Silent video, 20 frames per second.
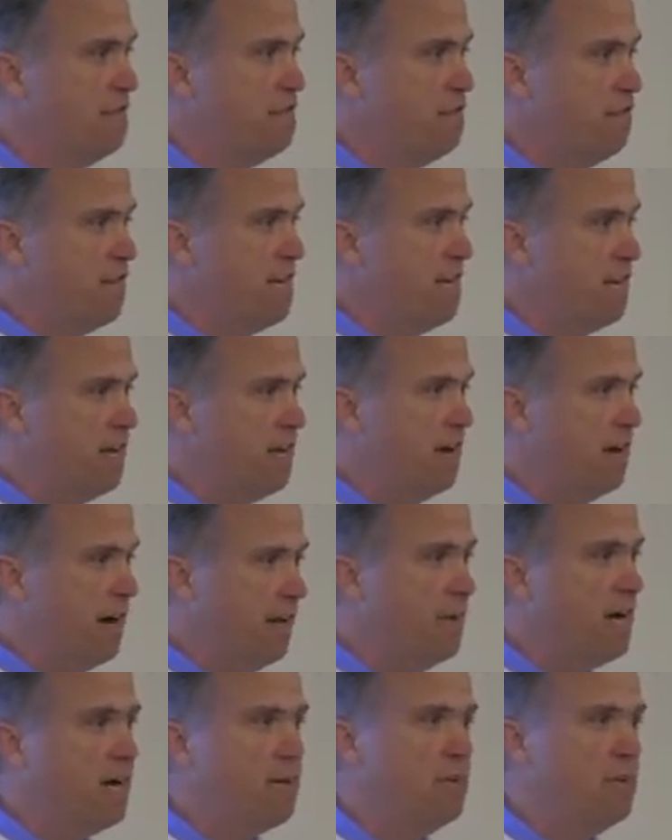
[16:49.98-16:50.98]

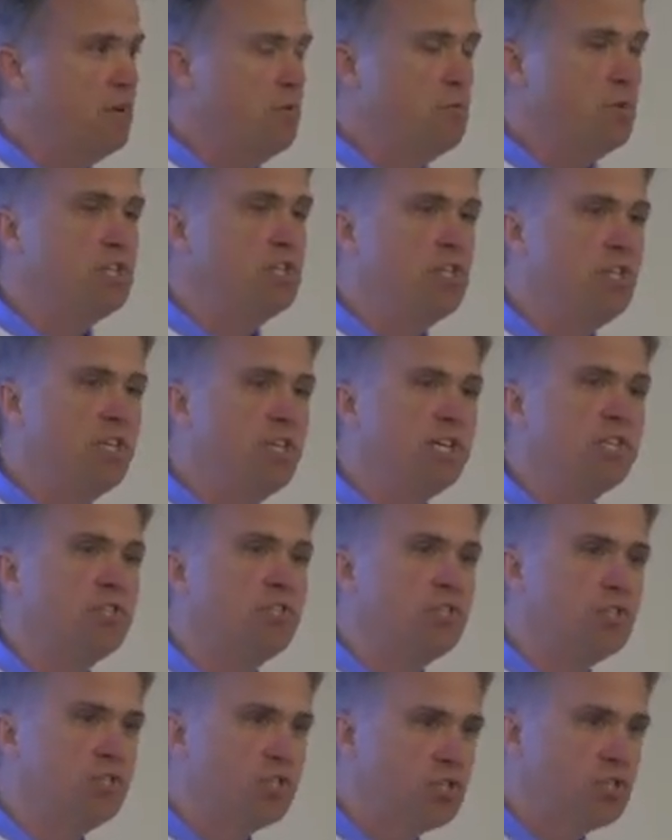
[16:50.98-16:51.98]
Vietnam. I mean, it was
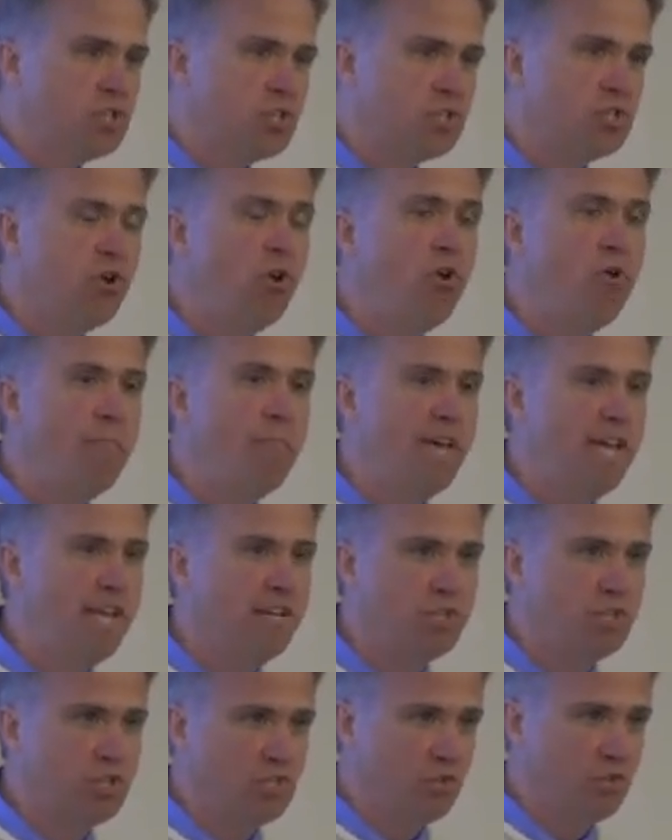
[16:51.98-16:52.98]
just so
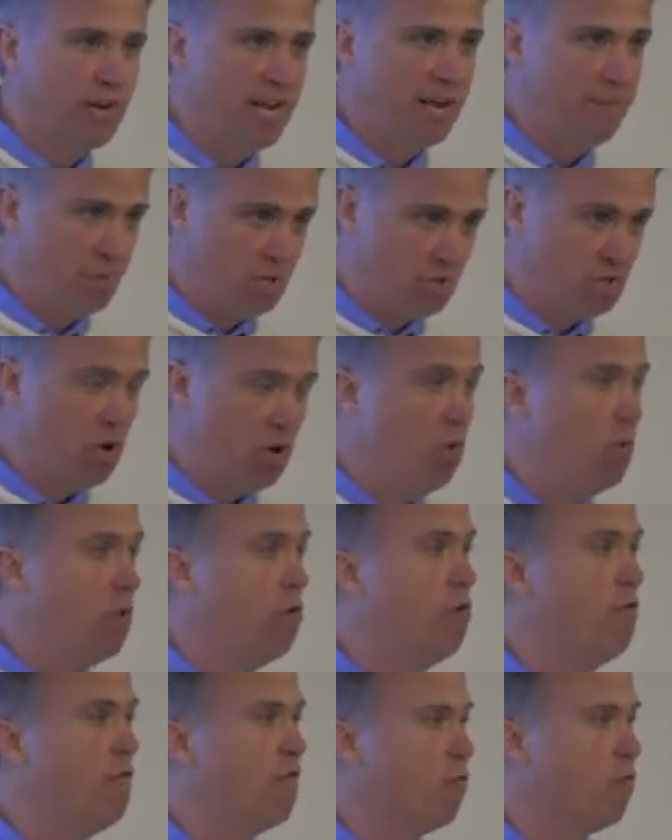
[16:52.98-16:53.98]
mainstream, so
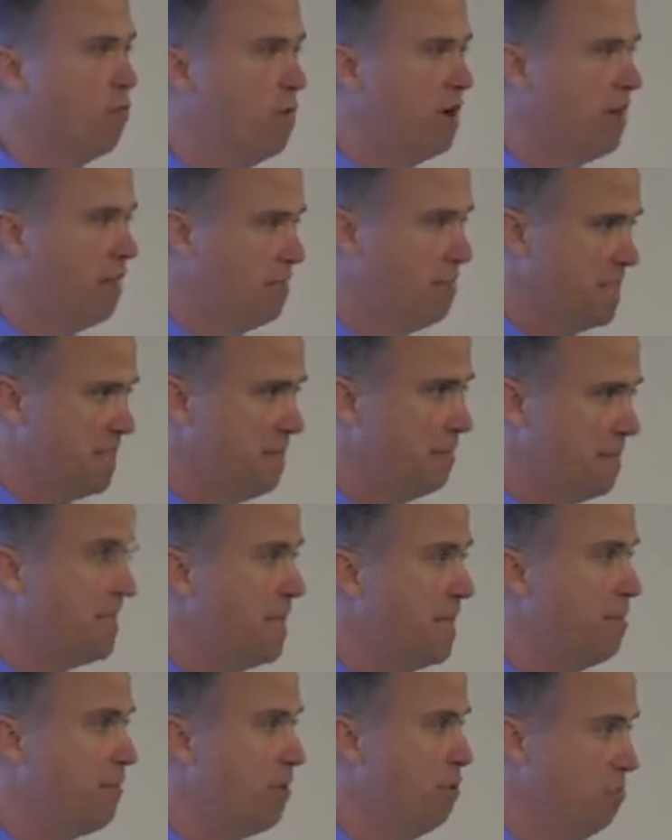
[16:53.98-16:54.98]
overwhelming. The
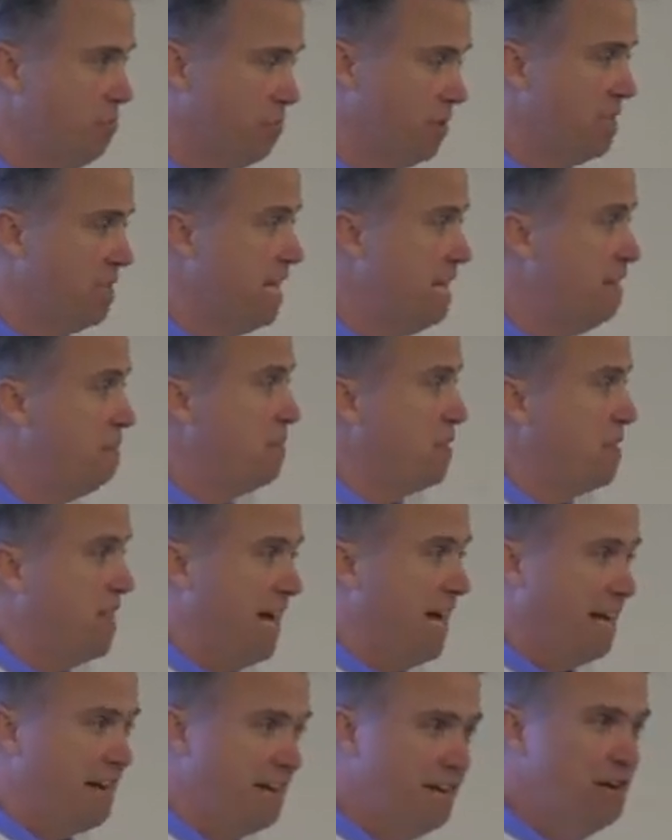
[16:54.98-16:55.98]
people who believed
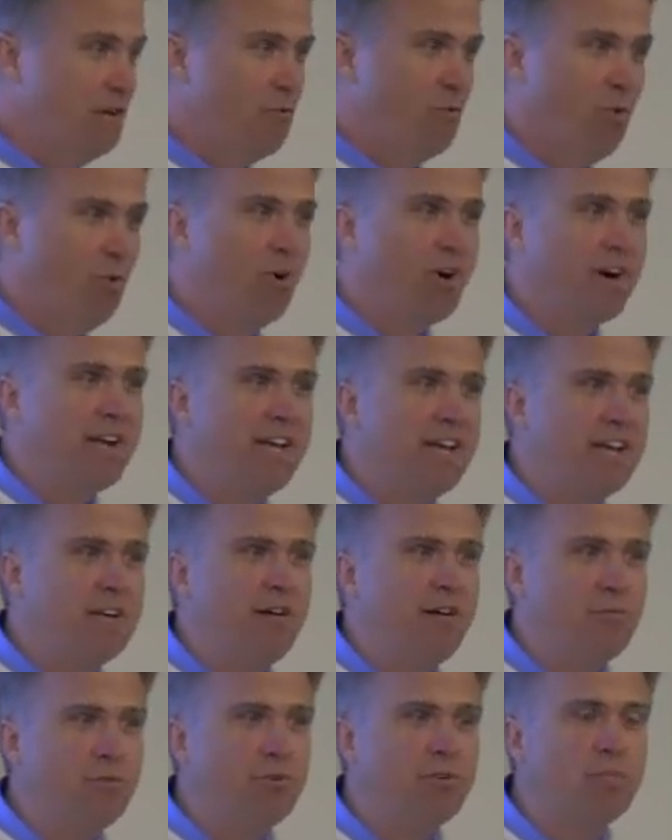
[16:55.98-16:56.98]
that war to end
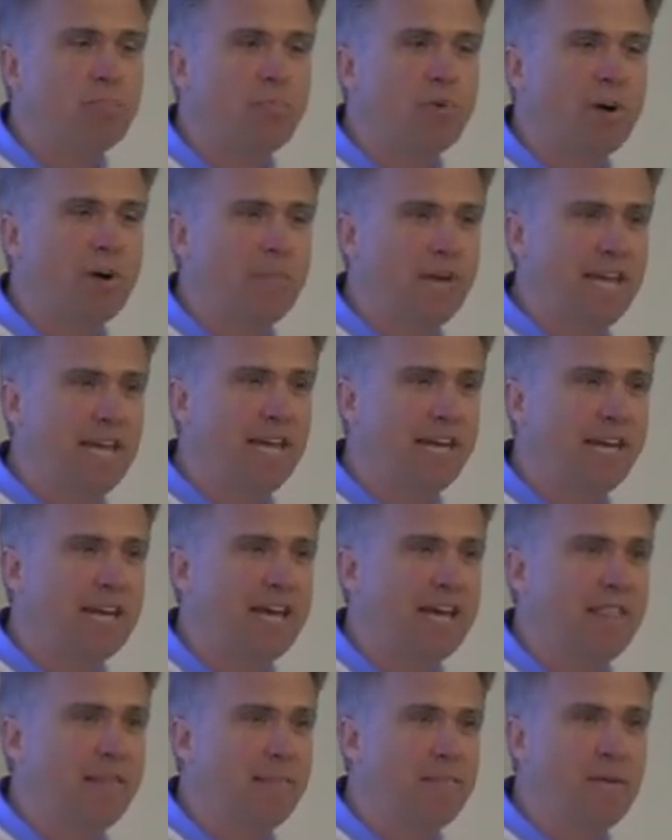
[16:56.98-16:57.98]
all wars propaganda
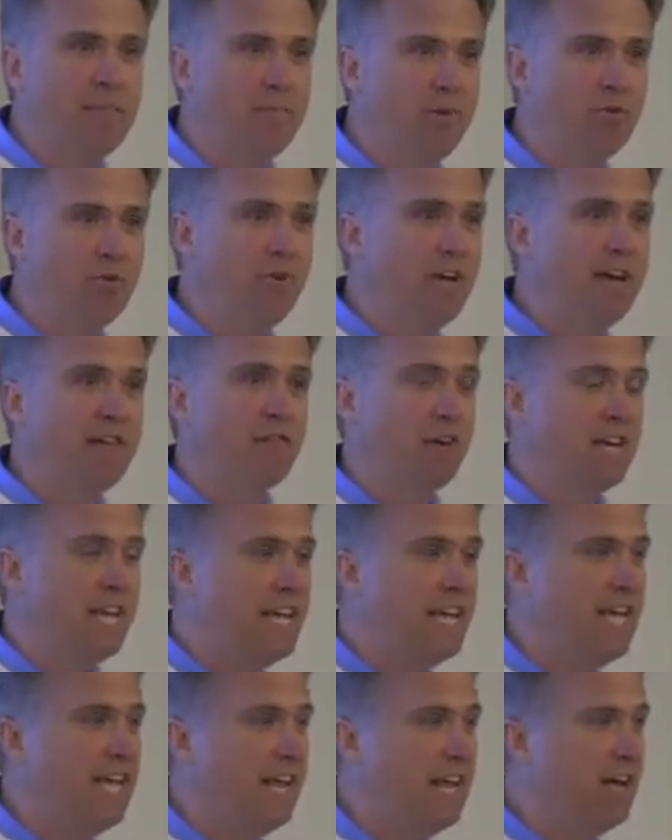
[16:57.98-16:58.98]
and the people who never
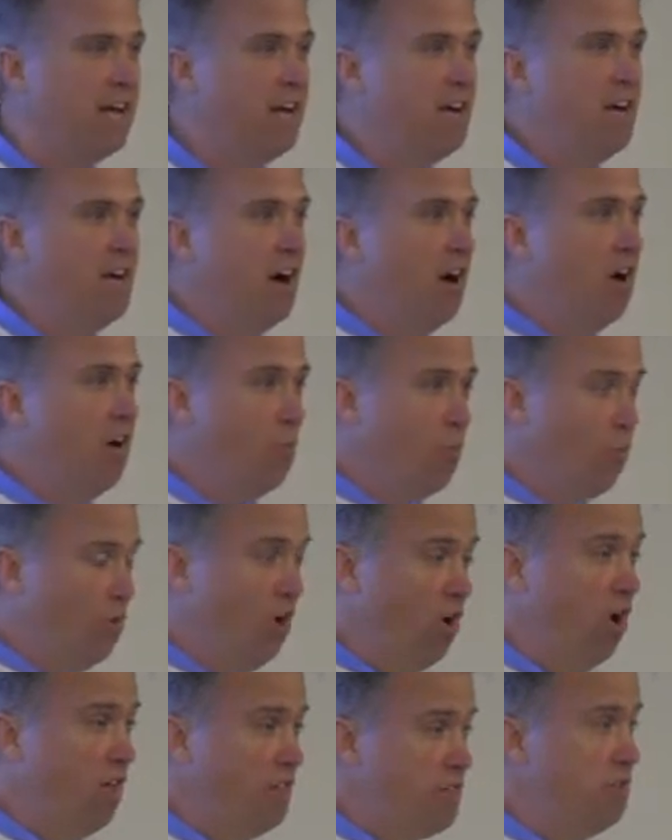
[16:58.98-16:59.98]
did were
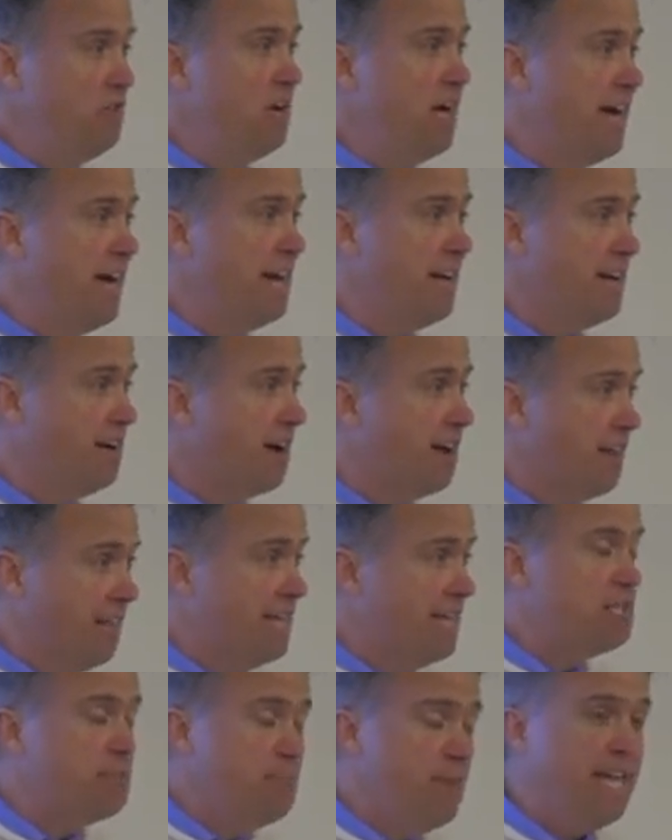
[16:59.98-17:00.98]
all united on,
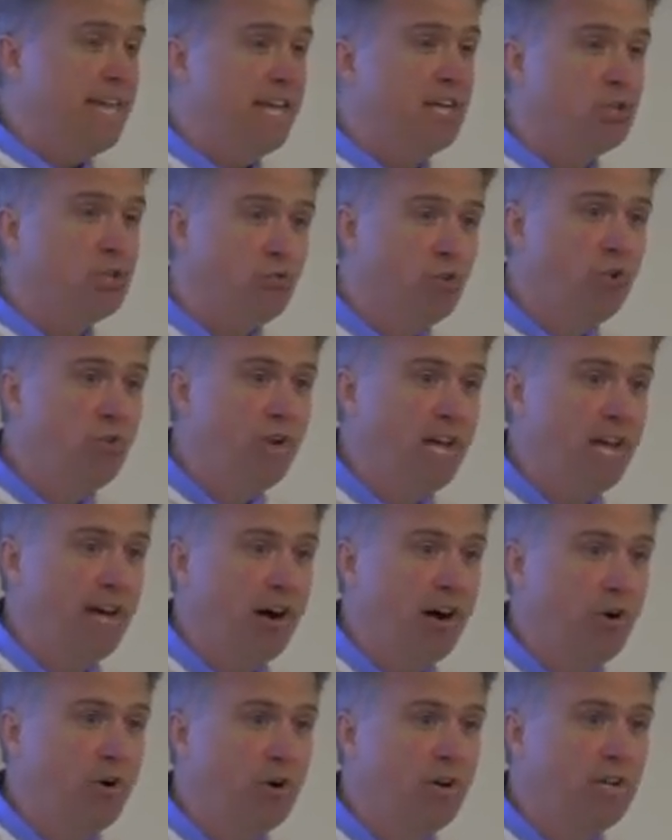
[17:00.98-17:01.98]
let's make it true
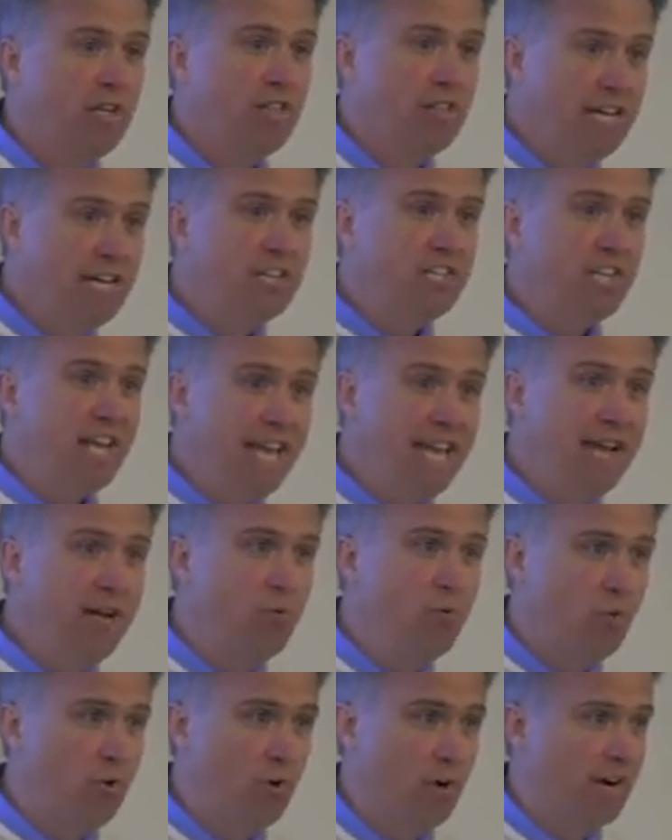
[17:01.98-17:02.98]
now. Let's
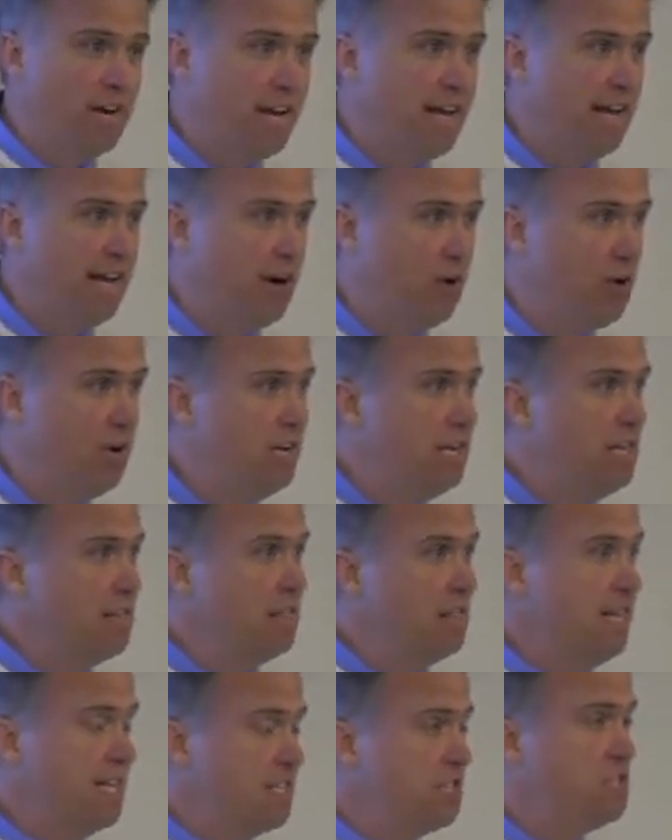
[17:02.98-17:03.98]
end war now.
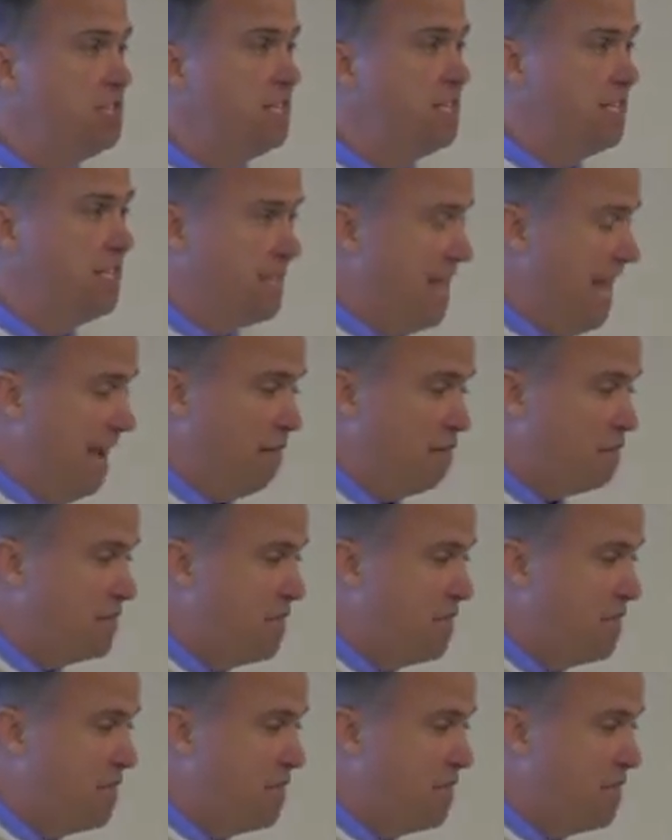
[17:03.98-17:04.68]
Let's have